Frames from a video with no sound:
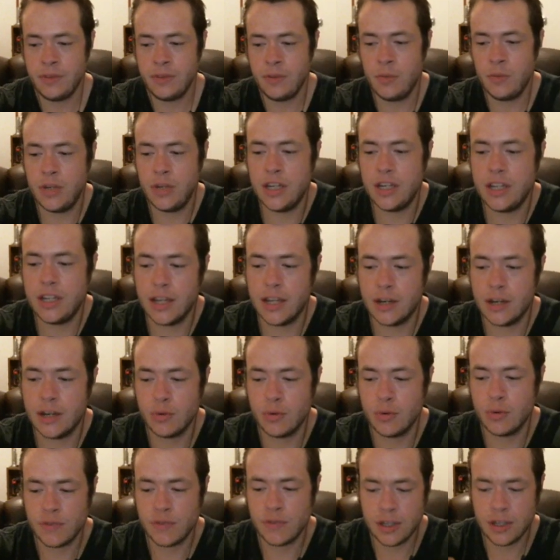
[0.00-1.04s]
We need to get
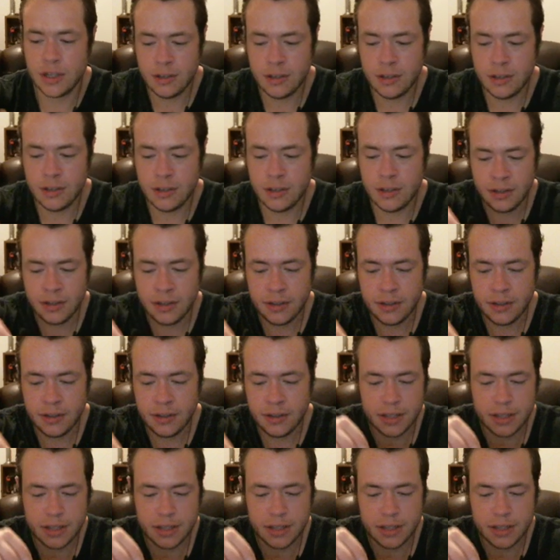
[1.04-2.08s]
groovy.
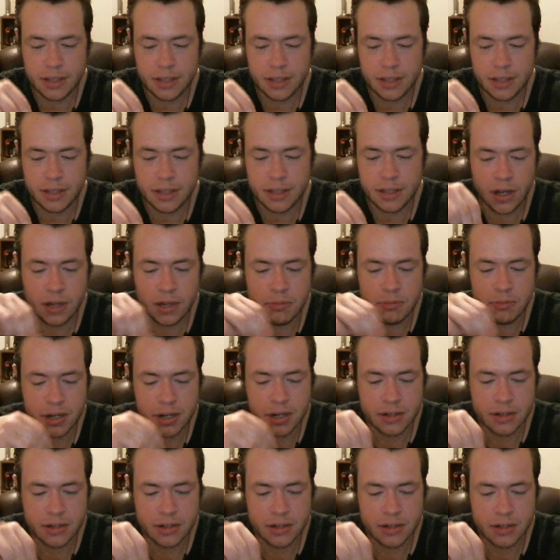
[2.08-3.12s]
Give me 1 minute
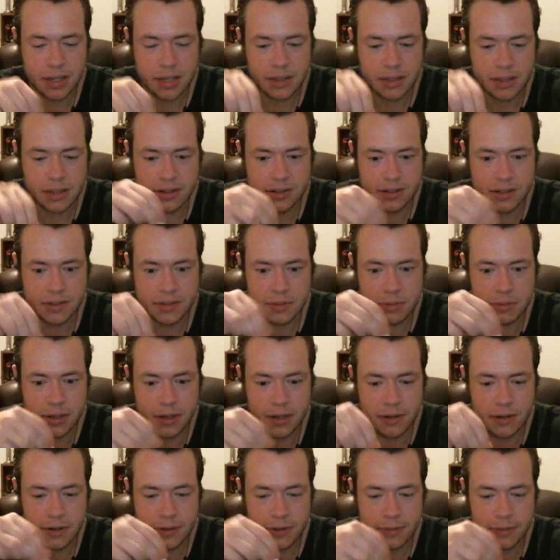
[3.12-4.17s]
to make this disappear.